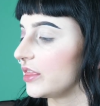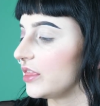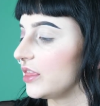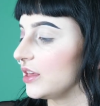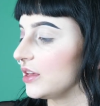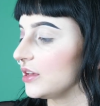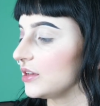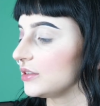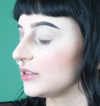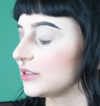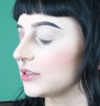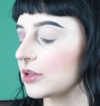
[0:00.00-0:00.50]

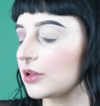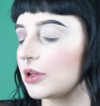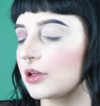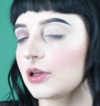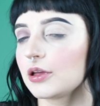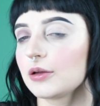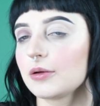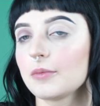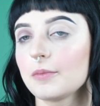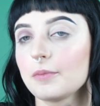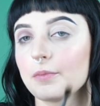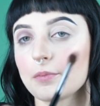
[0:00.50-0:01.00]
This
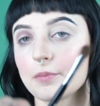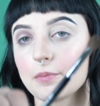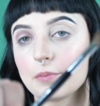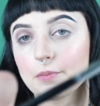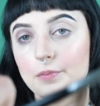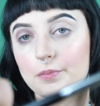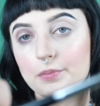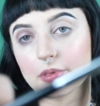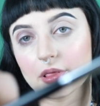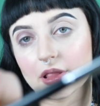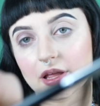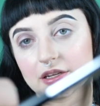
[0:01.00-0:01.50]

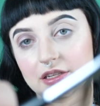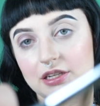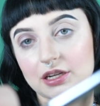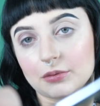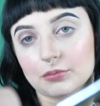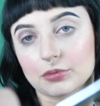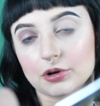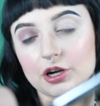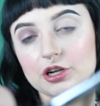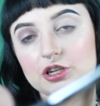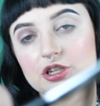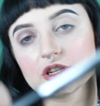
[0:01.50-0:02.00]

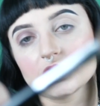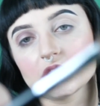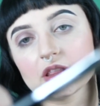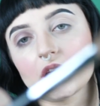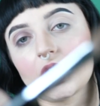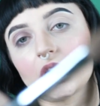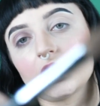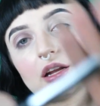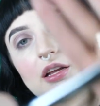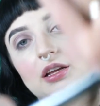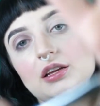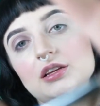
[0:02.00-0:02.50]
blending brush, that